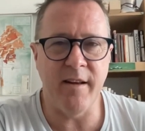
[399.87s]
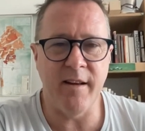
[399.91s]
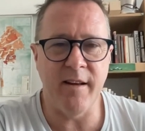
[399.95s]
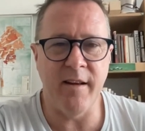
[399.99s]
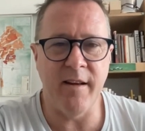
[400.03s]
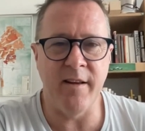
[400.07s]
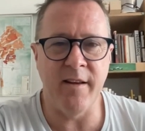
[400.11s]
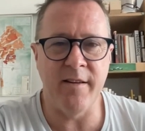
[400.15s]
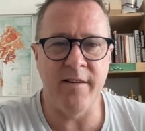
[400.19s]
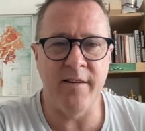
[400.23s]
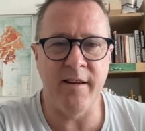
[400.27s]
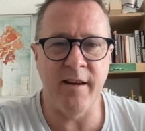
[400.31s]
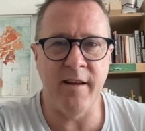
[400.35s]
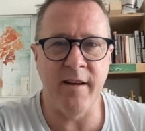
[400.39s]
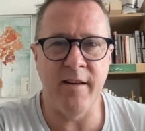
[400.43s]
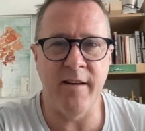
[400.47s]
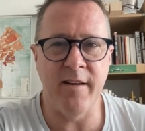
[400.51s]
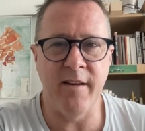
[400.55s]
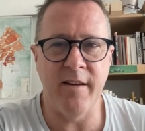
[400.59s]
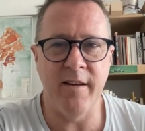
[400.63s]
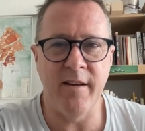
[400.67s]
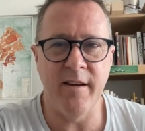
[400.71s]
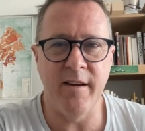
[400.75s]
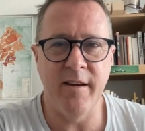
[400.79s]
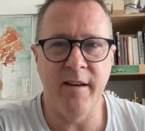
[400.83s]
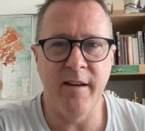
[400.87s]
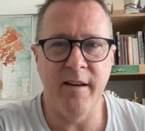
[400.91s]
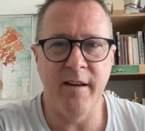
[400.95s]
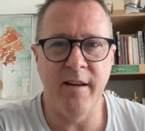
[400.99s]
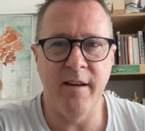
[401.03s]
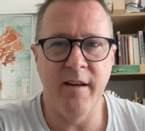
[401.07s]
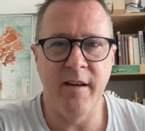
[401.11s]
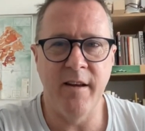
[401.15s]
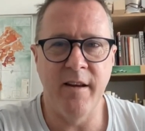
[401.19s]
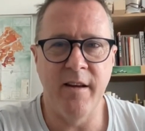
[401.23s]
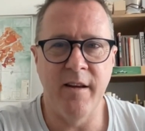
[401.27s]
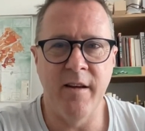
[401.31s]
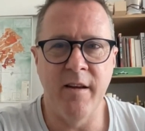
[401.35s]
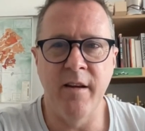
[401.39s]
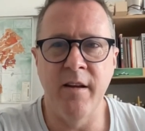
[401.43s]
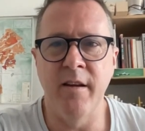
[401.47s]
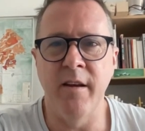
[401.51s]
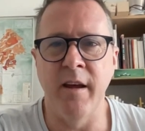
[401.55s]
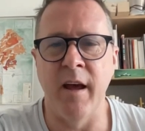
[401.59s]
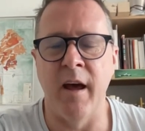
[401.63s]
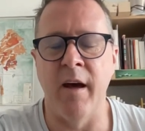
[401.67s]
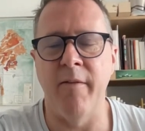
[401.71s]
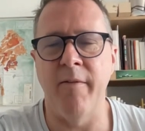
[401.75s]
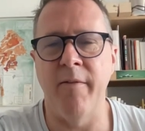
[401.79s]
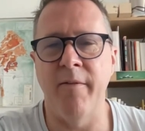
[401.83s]
I said,
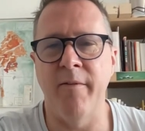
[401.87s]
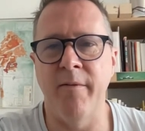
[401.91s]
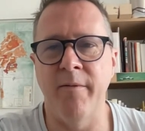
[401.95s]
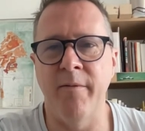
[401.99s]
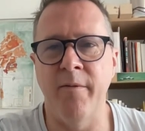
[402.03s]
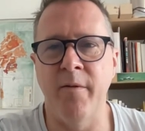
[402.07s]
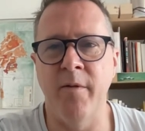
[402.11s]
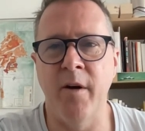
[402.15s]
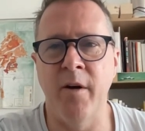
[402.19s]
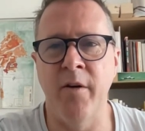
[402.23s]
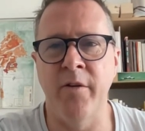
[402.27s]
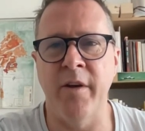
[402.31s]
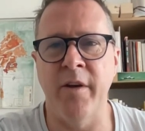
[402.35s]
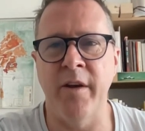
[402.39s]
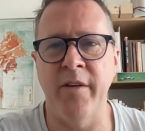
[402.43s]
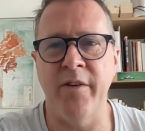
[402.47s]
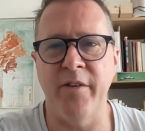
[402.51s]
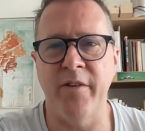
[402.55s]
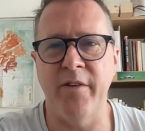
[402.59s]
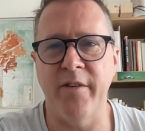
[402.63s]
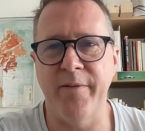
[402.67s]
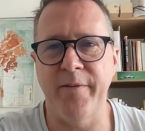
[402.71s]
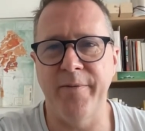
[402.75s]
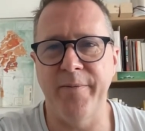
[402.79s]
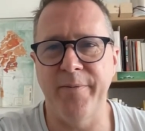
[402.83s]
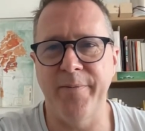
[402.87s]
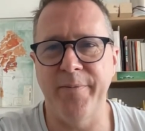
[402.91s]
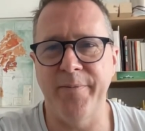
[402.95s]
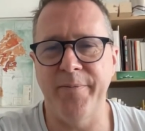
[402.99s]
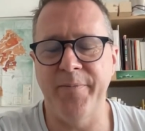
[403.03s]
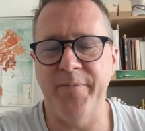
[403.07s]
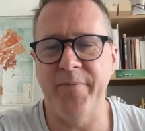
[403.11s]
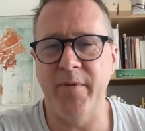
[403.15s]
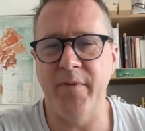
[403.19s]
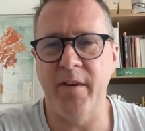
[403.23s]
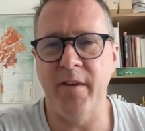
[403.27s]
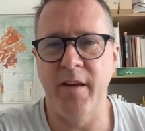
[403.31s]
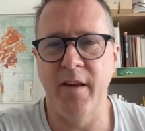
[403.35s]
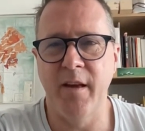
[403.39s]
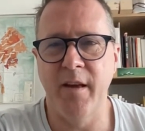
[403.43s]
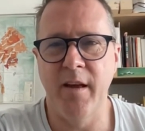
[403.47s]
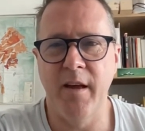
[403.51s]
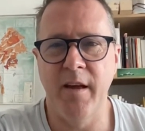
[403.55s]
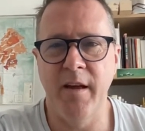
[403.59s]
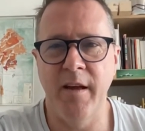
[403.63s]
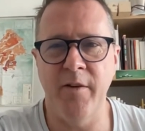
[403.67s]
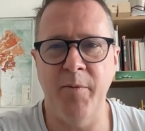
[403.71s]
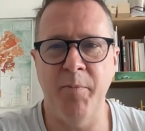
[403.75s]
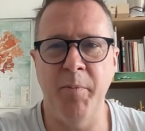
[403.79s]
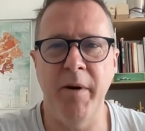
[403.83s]
yeah, who's this?
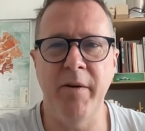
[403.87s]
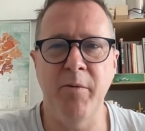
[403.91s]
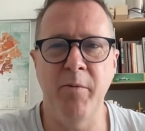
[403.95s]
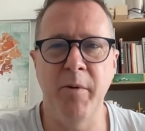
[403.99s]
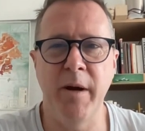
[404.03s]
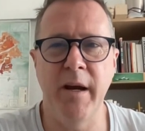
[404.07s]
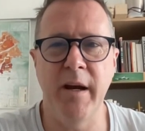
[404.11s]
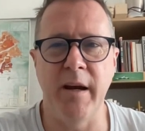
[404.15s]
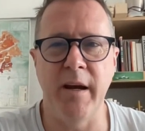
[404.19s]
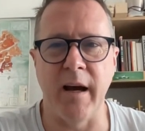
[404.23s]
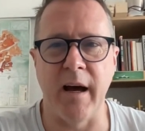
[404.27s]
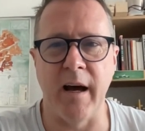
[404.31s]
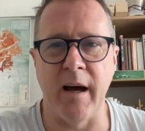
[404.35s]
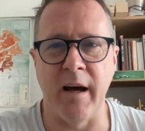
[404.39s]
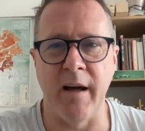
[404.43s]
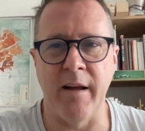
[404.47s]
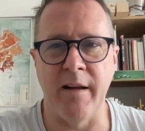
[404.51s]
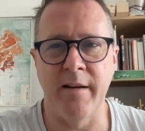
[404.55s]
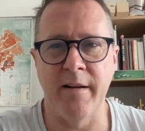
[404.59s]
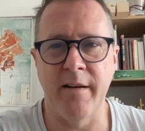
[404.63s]
It's Peter Wyngarde.